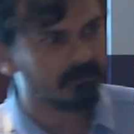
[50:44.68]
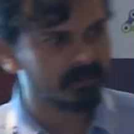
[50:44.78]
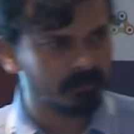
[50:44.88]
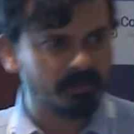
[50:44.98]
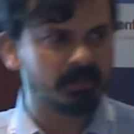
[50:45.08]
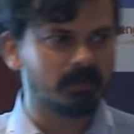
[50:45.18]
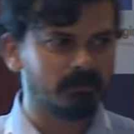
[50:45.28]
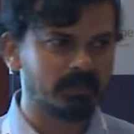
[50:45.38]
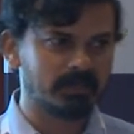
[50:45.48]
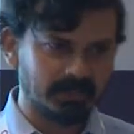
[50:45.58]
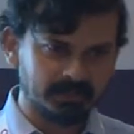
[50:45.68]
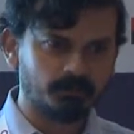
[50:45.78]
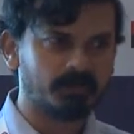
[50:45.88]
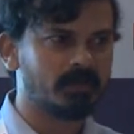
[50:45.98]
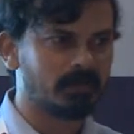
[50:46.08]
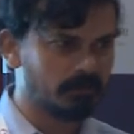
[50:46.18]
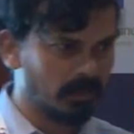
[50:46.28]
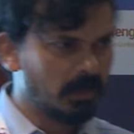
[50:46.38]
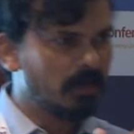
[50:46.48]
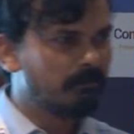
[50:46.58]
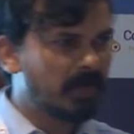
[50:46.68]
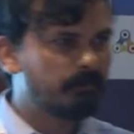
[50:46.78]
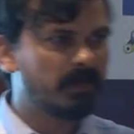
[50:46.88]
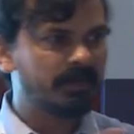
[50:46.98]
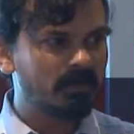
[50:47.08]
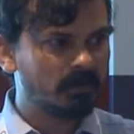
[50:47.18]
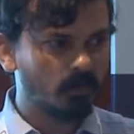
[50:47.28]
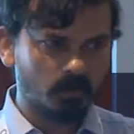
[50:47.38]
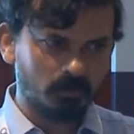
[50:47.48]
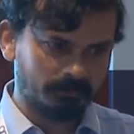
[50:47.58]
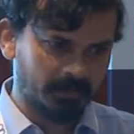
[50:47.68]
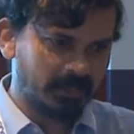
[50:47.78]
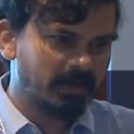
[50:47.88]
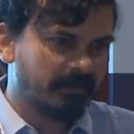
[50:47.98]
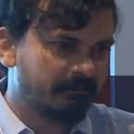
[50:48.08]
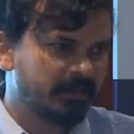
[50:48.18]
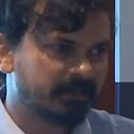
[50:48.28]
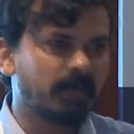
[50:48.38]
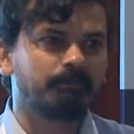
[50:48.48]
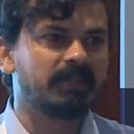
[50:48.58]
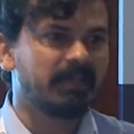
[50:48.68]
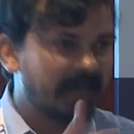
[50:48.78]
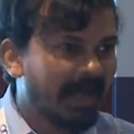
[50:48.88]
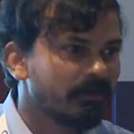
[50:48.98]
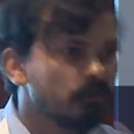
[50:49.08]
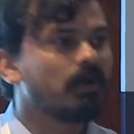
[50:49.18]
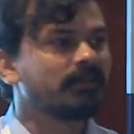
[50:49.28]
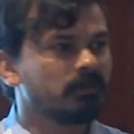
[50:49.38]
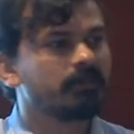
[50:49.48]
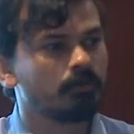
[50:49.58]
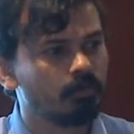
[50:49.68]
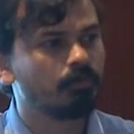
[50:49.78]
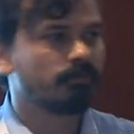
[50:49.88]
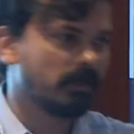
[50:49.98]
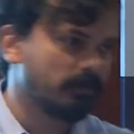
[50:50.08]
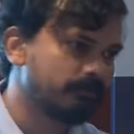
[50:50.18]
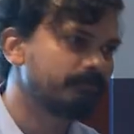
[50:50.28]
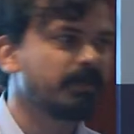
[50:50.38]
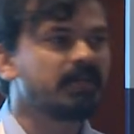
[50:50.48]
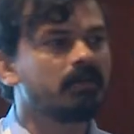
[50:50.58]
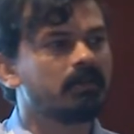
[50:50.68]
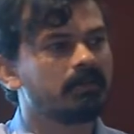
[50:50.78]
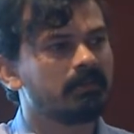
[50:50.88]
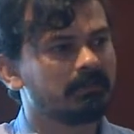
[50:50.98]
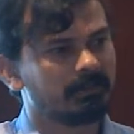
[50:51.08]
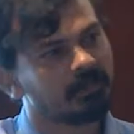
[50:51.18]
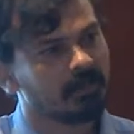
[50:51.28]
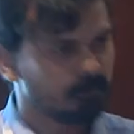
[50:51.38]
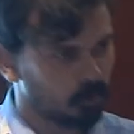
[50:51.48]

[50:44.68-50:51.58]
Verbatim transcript: for example, in our case, when we are manipulating a whole lot of data, at every step in the D A G, you actually do uh, pre-check and